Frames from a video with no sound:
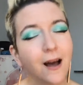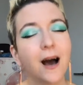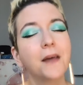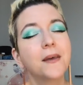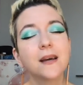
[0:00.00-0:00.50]

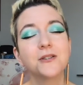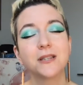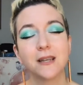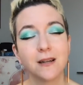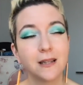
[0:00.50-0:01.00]
I think I just
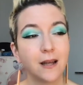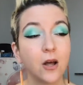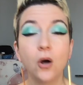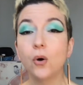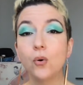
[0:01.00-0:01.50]
get on the,
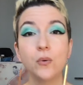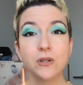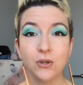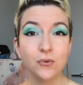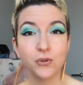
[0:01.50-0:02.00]
ooh, it's
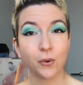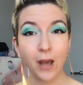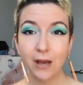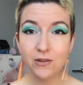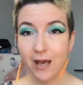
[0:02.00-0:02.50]
new, so I
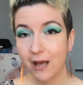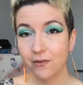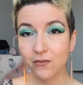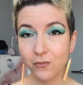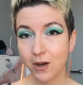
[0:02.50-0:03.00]
have to have
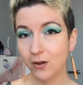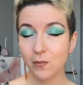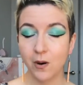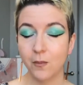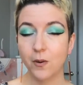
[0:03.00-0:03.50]
it from
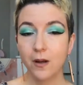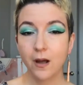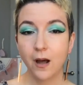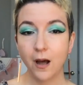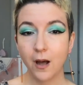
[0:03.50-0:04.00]
Colourpop.
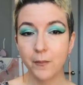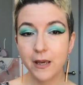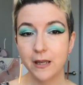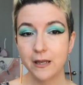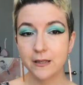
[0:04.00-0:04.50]

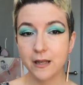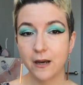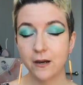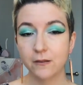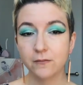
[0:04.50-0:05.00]
It is
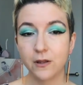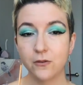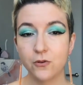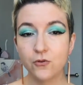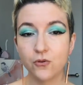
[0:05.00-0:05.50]
their
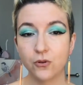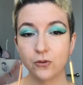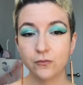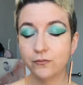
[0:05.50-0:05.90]
neutral,